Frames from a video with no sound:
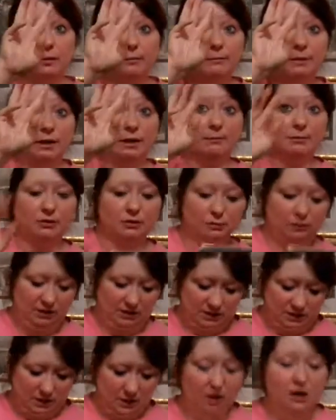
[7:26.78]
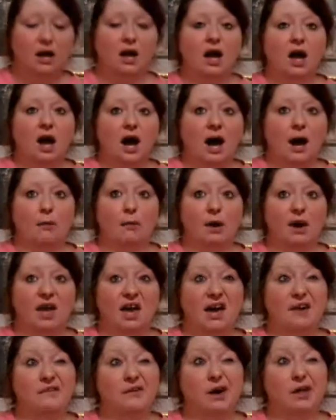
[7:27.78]
my number three song. I want to
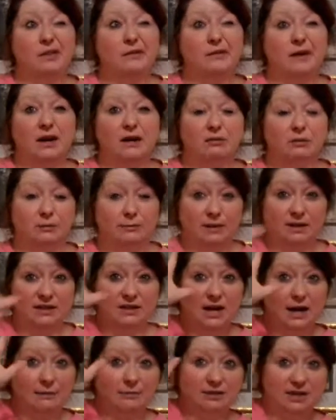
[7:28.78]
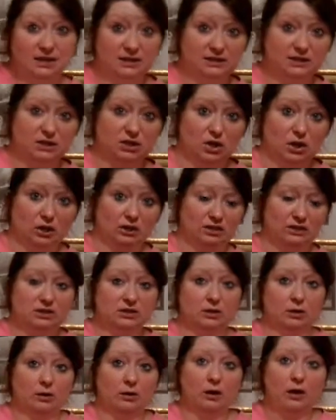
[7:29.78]
have all the vinyl with my top ten songs,
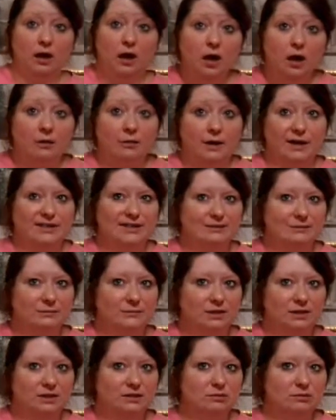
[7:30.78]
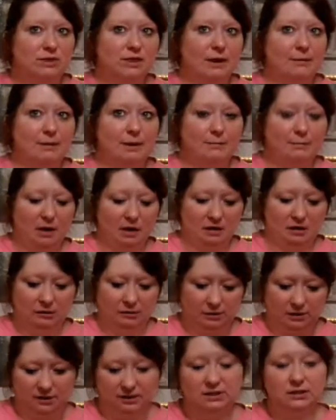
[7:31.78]
so that's this was on my
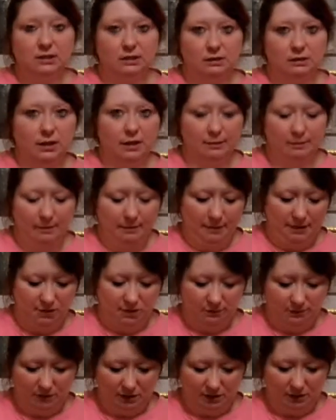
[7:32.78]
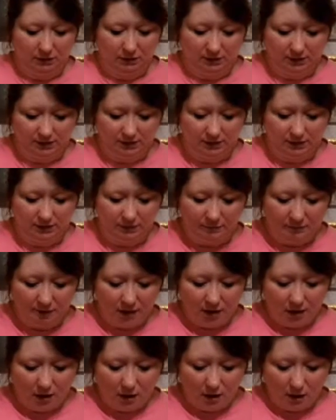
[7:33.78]
bucket list, like my major bucket list.
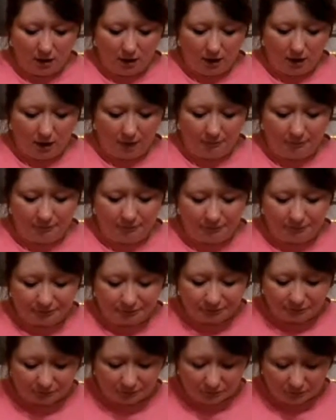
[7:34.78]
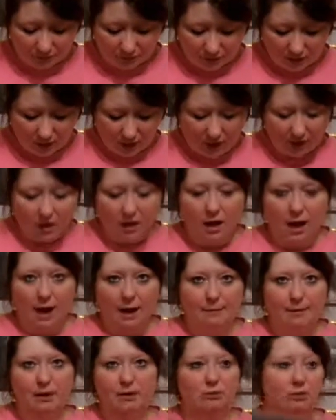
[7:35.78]
Um,
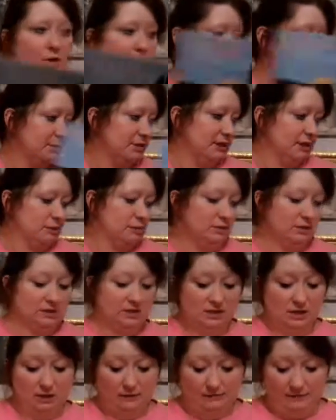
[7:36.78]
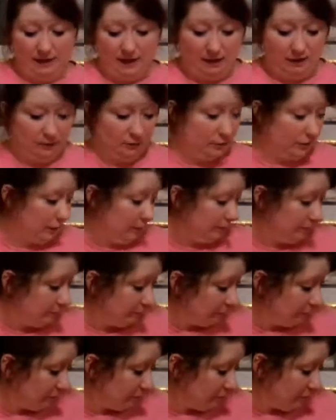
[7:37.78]
I've been really obsessed with the song Valerie.
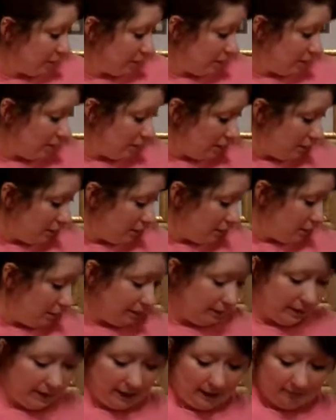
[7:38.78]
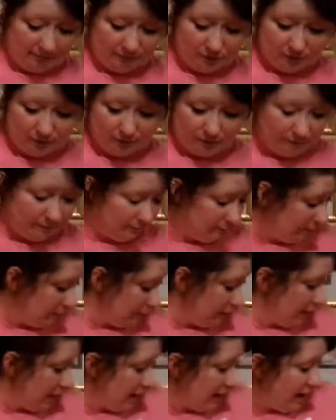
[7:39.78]
Then after
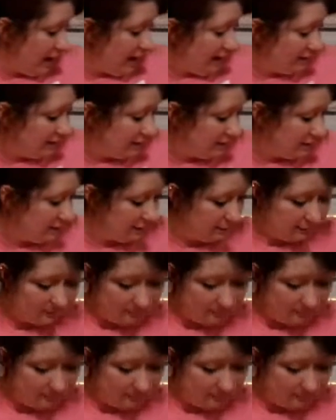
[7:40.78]
that,